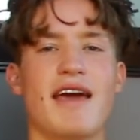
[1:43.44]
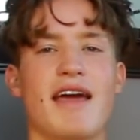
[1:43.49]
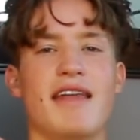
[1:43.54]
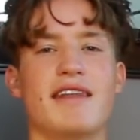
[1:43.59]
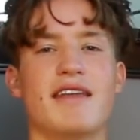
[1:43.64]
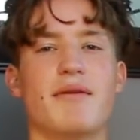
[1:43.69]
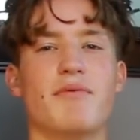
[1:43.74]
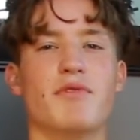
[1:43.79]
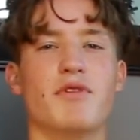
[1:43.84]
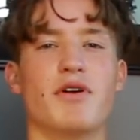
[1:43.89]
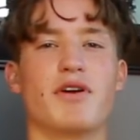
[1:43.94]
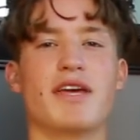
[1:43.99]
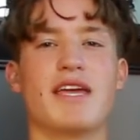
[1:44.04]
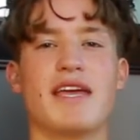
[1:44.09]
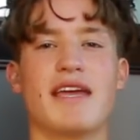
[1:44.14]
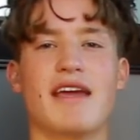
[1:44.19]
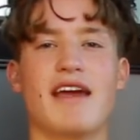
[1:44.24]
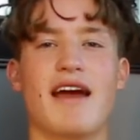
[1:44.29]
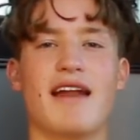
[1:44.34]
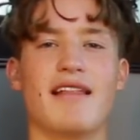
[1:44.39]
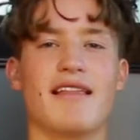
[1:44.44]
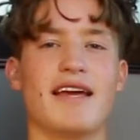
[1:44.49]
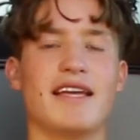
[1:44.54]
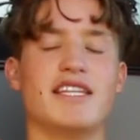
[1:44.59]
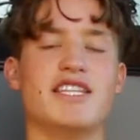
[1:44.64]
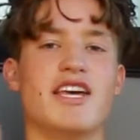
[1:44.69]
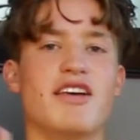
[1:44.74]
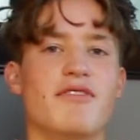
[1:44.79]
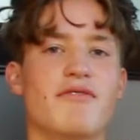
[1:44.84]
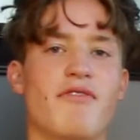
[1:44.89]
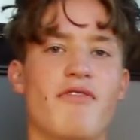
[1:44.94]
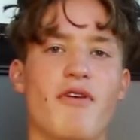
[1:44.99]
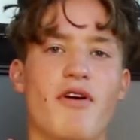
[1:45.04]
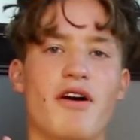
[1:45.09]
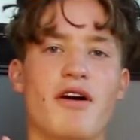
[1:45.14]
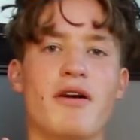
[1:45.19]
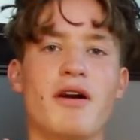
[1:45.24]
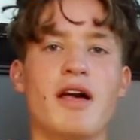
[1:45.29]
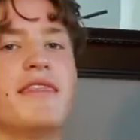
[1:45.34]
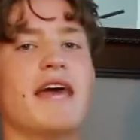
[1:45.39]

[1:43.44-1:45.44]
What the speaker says: of end up looking kind of like tinfoil.